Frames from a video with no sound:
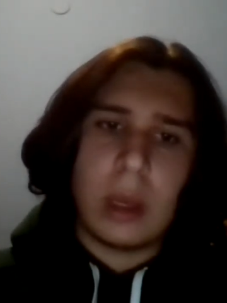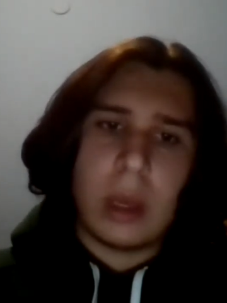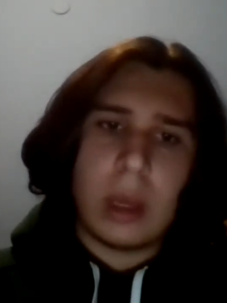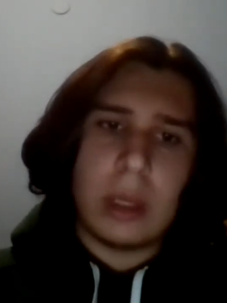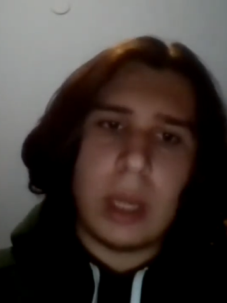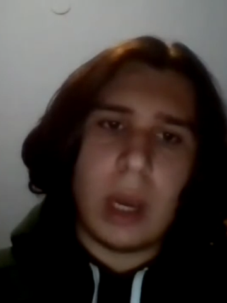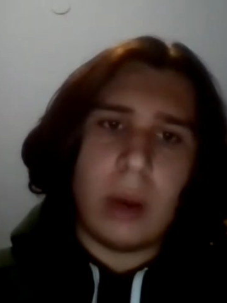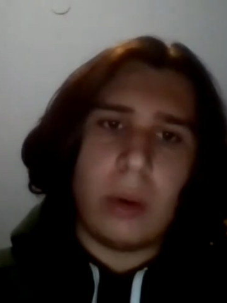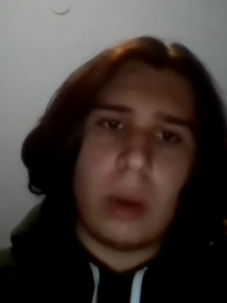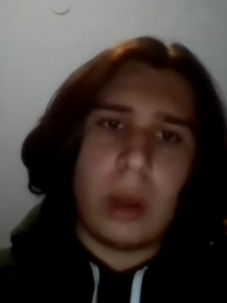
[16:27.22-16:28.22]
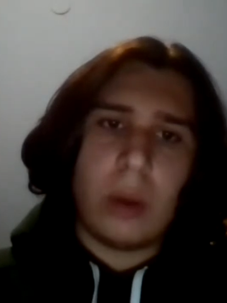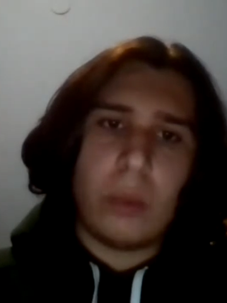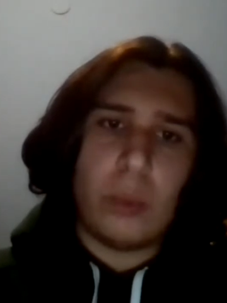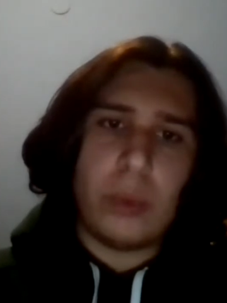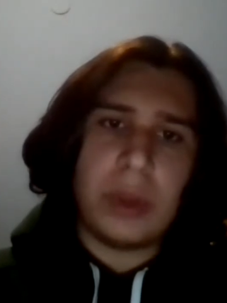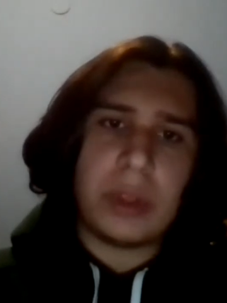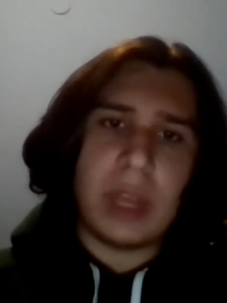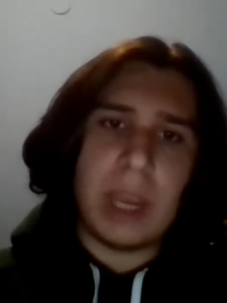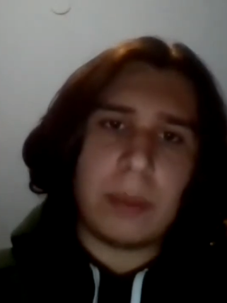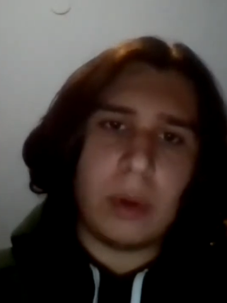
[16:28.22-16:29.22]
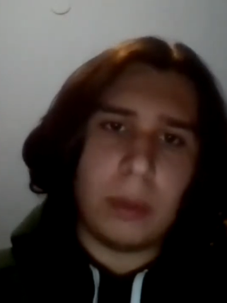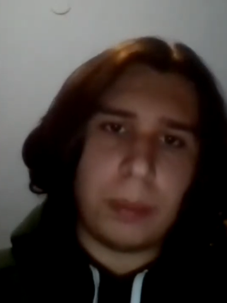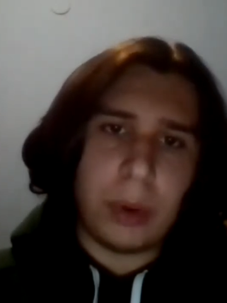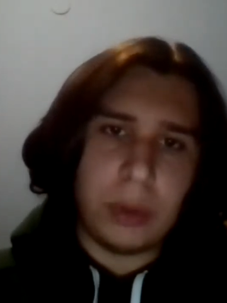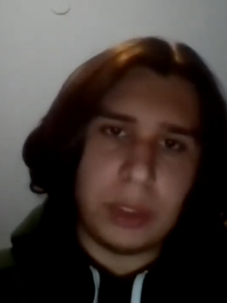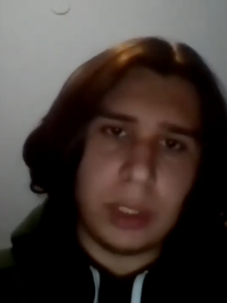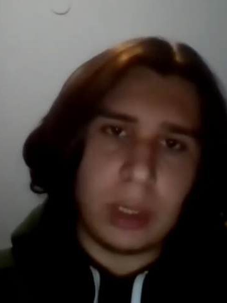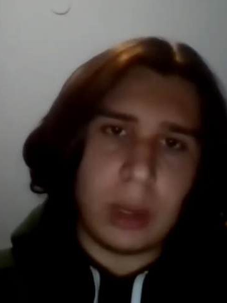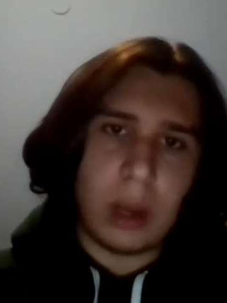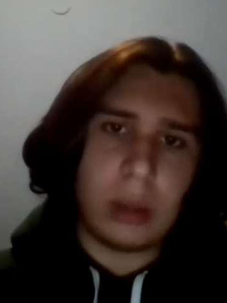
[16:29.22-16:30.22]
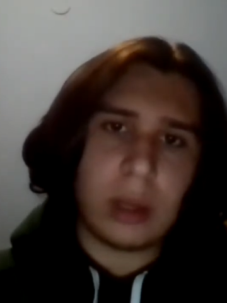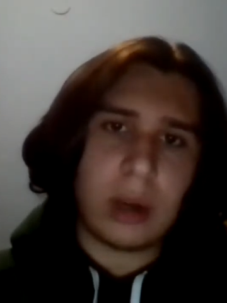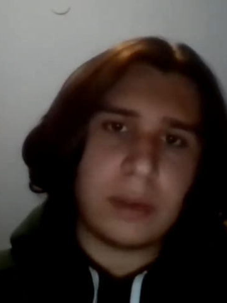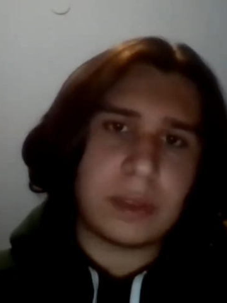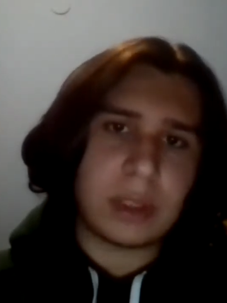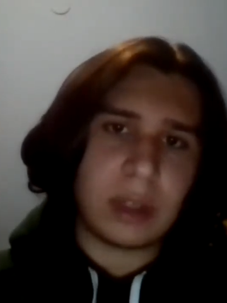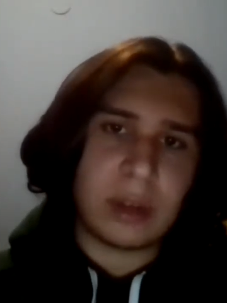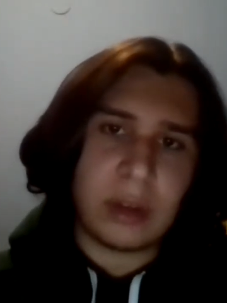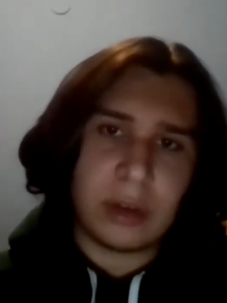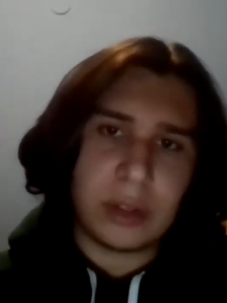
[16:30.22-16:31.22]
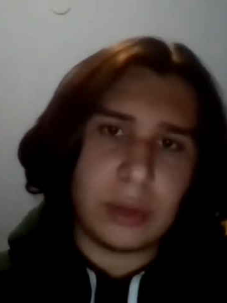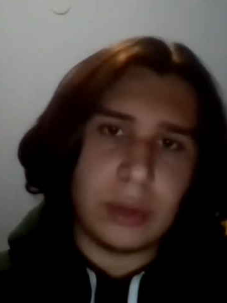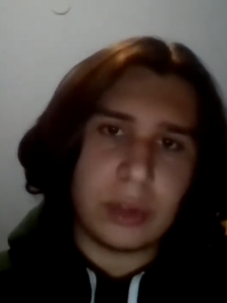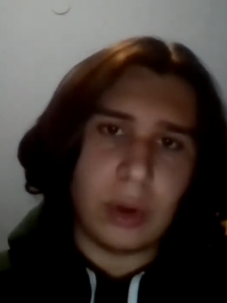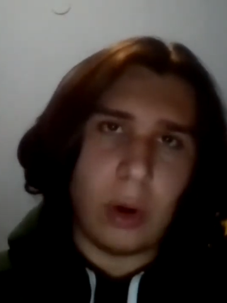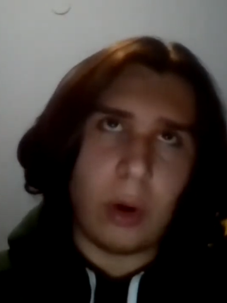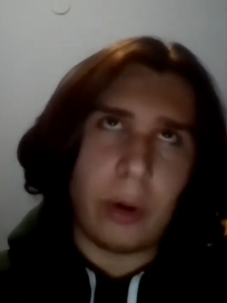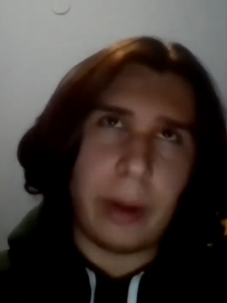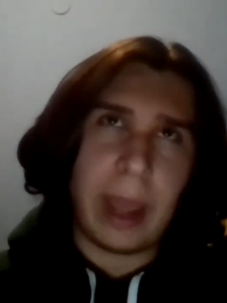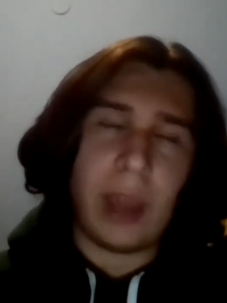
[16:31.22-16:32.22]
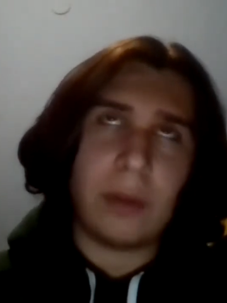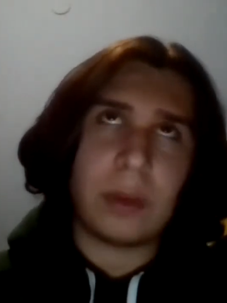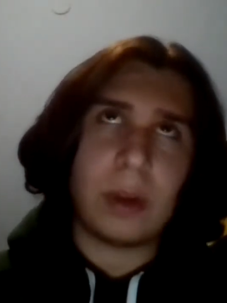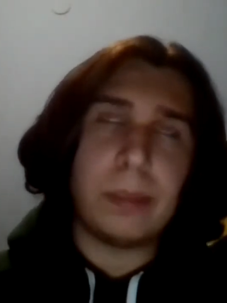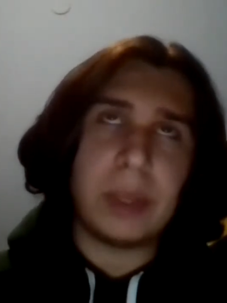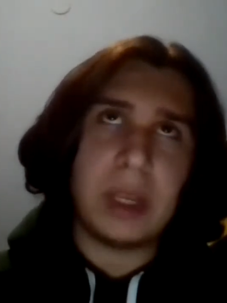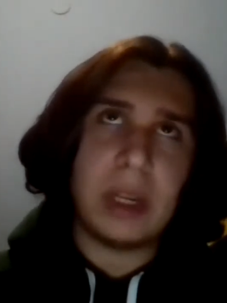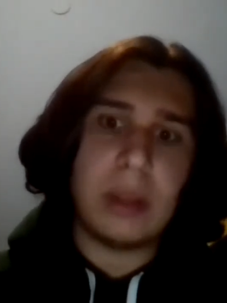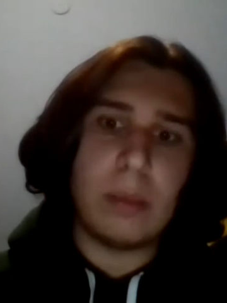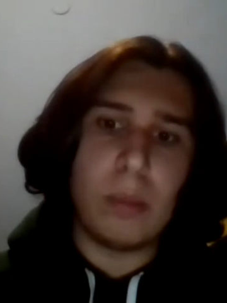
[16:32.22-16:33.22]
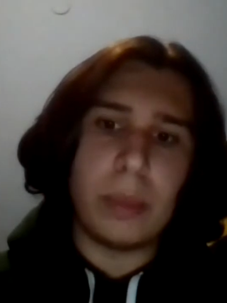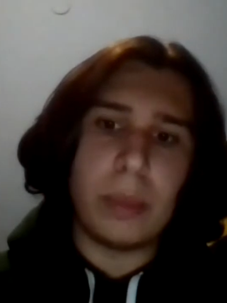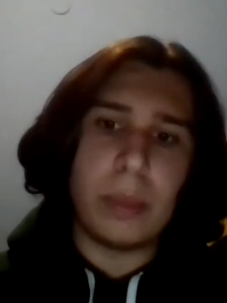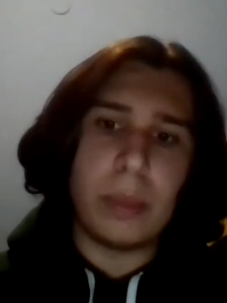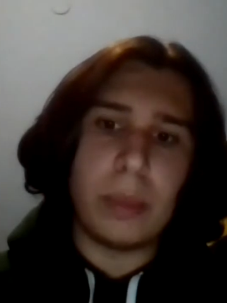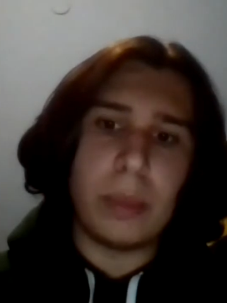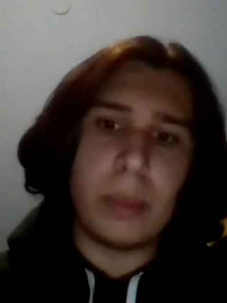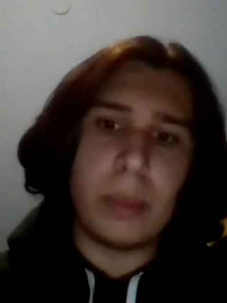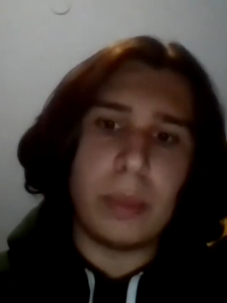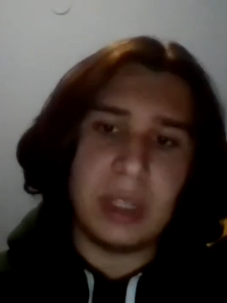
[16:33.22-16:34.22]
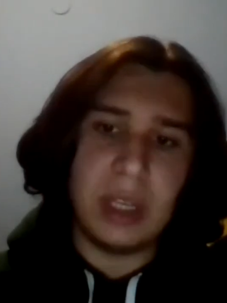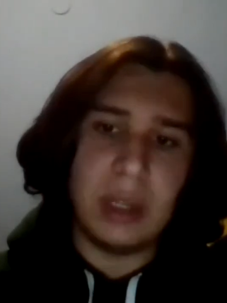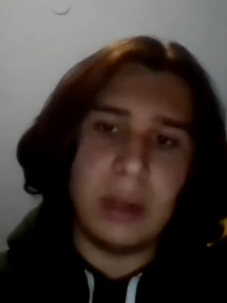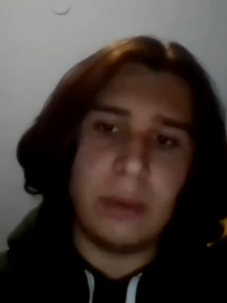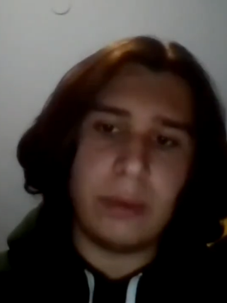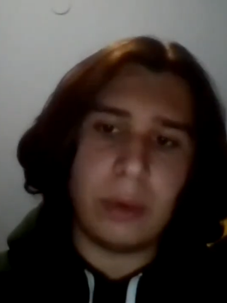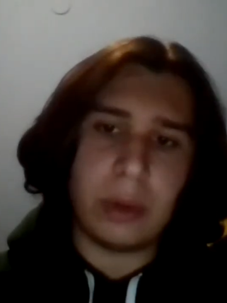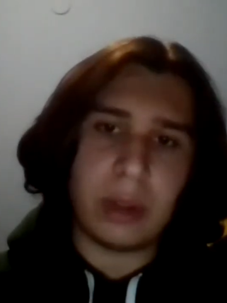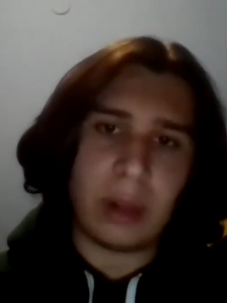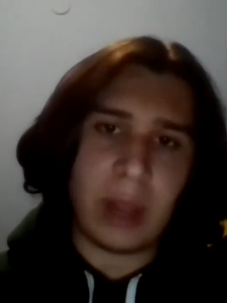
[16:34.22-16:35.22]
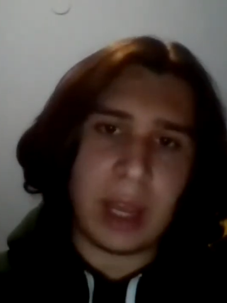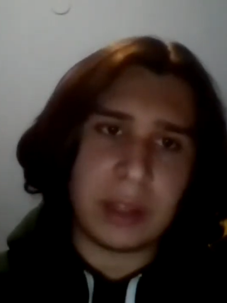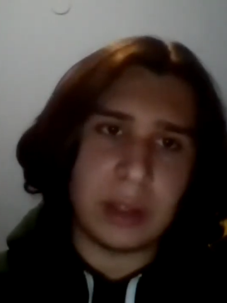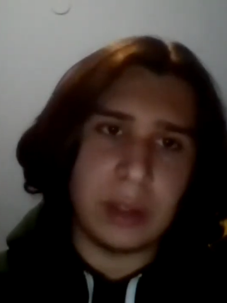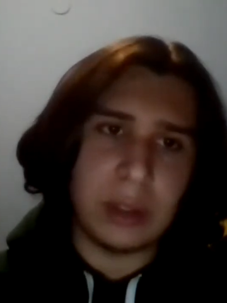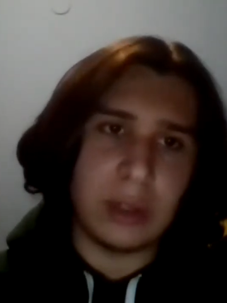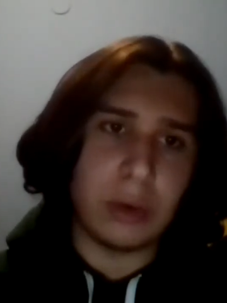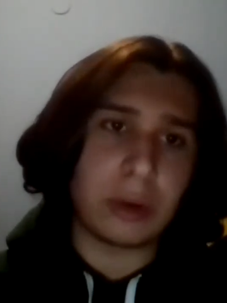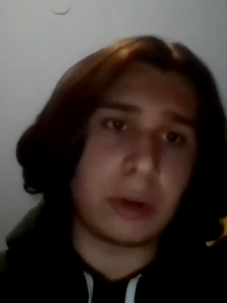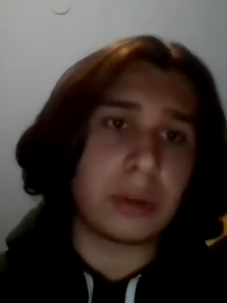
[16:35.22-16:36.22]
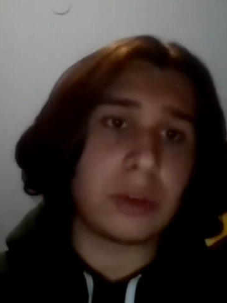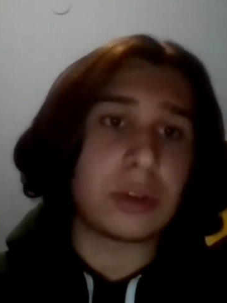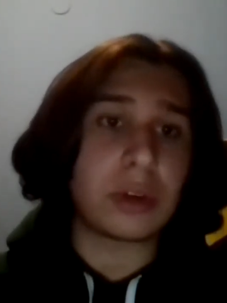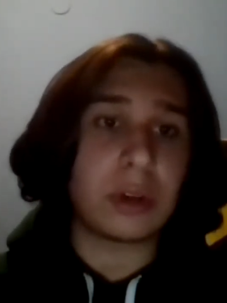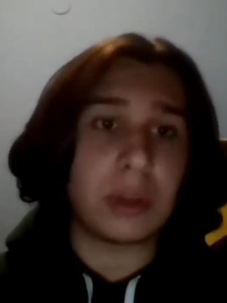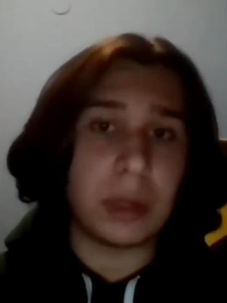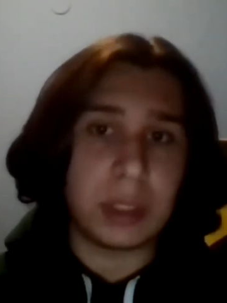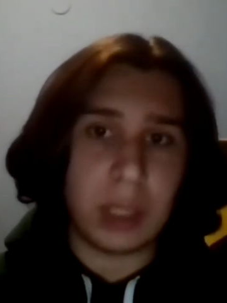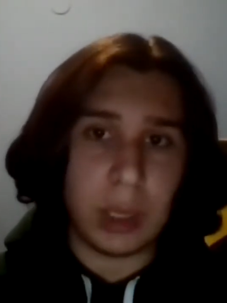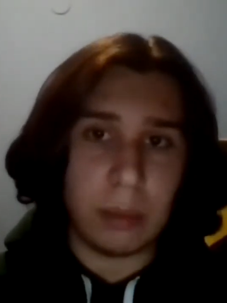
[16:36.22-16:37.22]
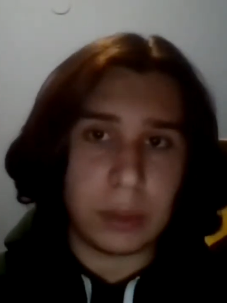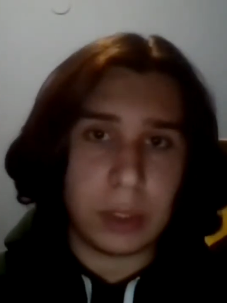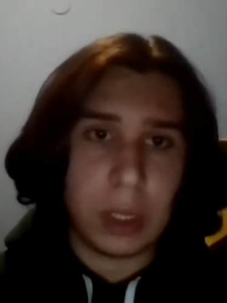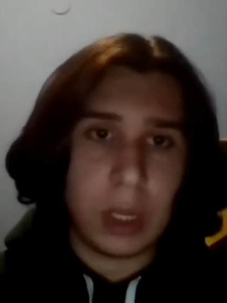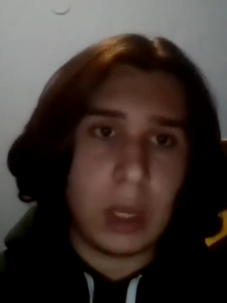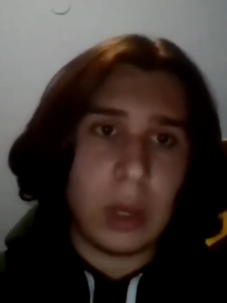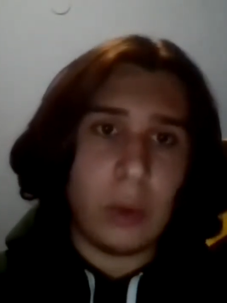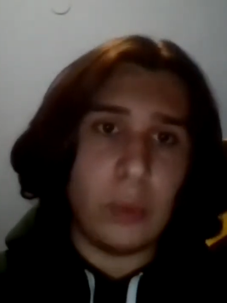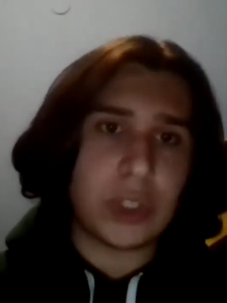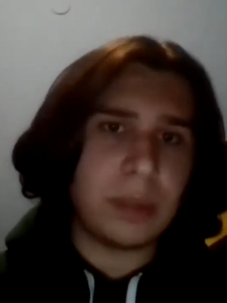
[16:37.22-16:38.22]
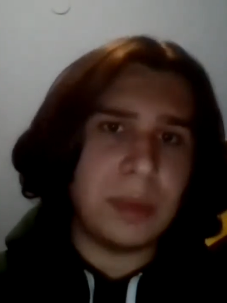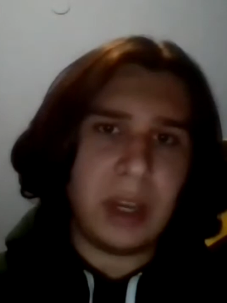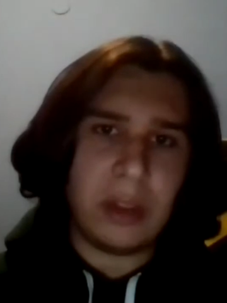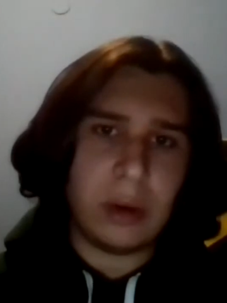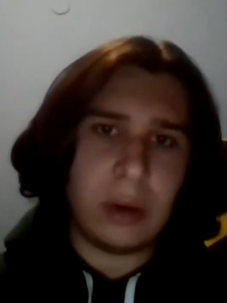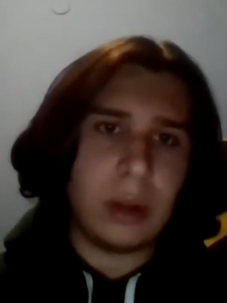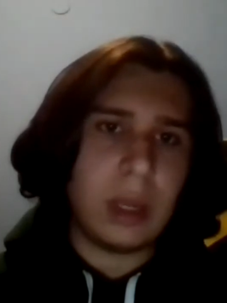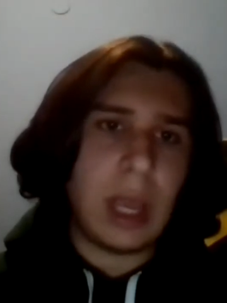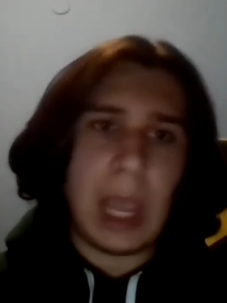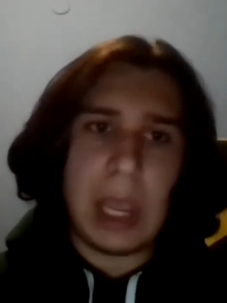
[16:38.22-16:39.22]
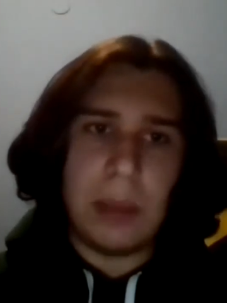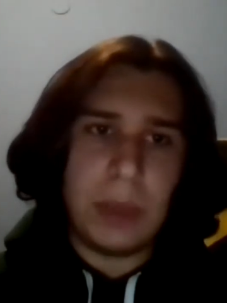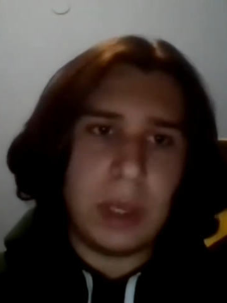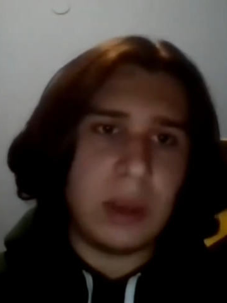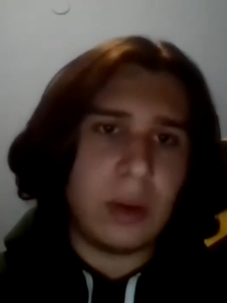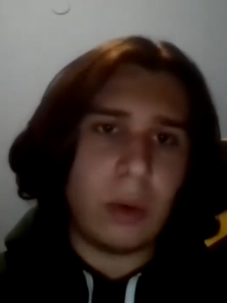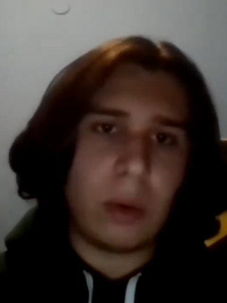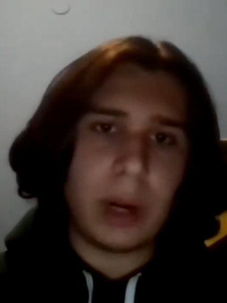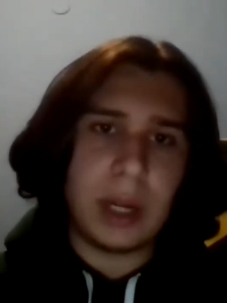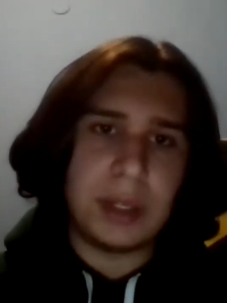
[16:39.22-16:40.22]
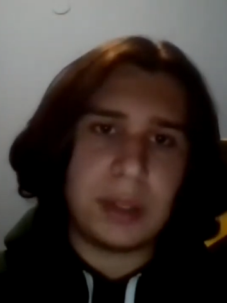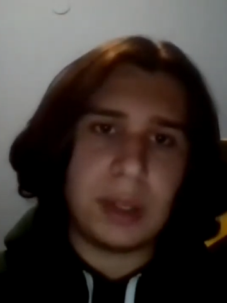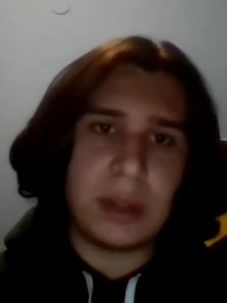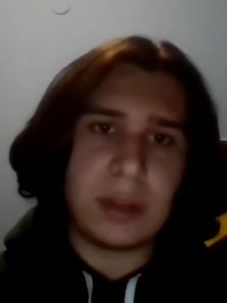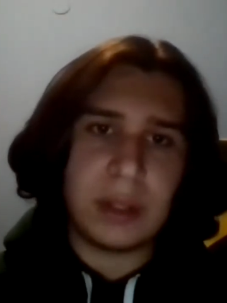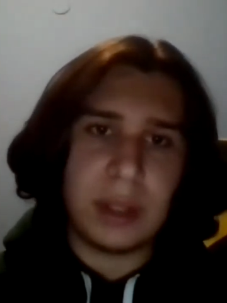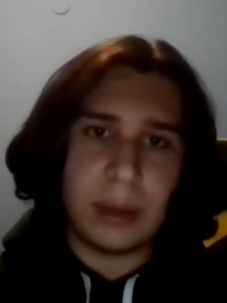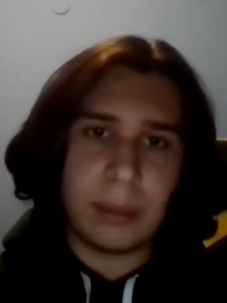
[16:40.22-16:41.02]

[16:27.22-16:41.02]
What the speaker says: Now, with April approaching, a lot of secondary students have completed the materials needed for their classes in order to start their exams, which could be either AP or IGCSE.